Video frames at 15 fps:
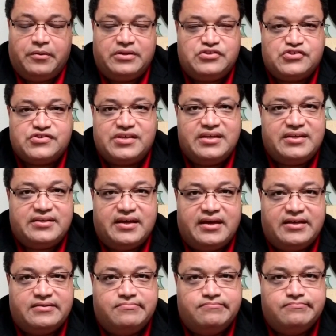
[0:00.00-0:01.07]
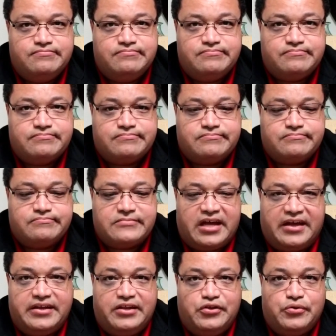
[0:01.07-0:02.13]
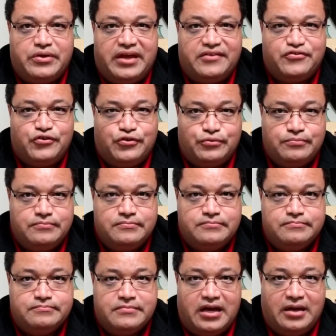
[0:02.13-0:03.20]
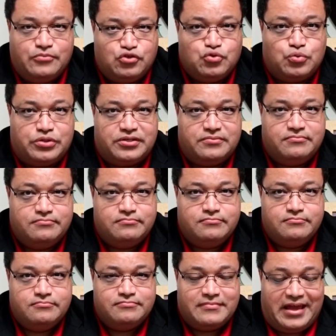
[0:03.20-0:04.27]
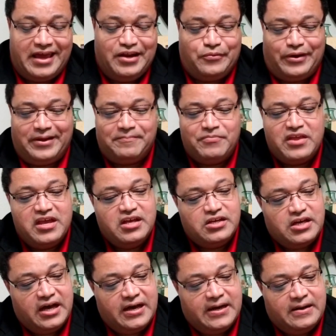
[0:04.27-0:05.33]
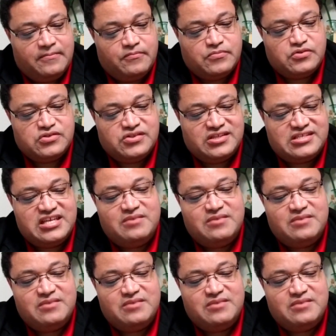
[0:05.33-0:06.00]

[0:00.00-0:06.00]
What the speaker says: just get it done. I did, you can too, I'm sure. Anyway, the